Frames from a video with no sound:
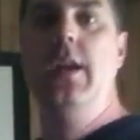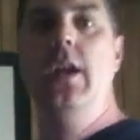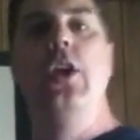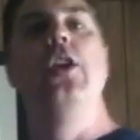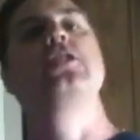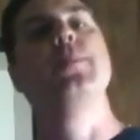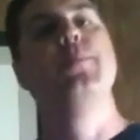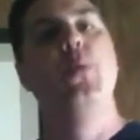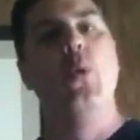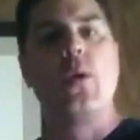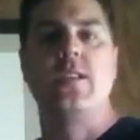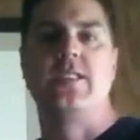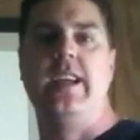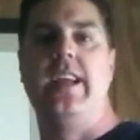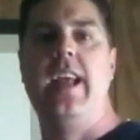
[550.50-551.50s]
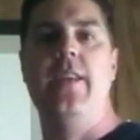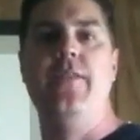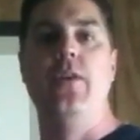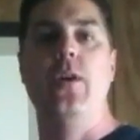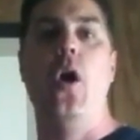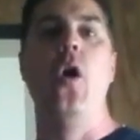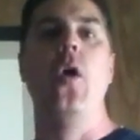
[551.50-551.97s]
your supporters that gave
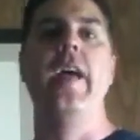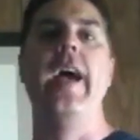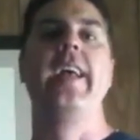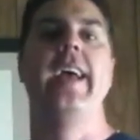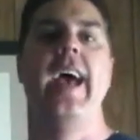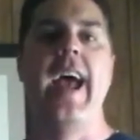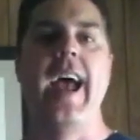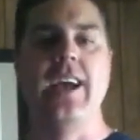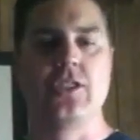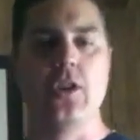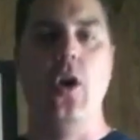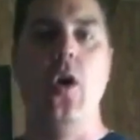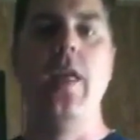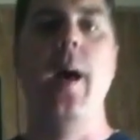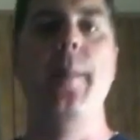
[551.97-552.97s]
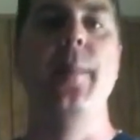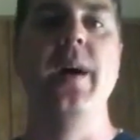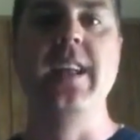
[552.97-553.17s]
you all that cash, all that money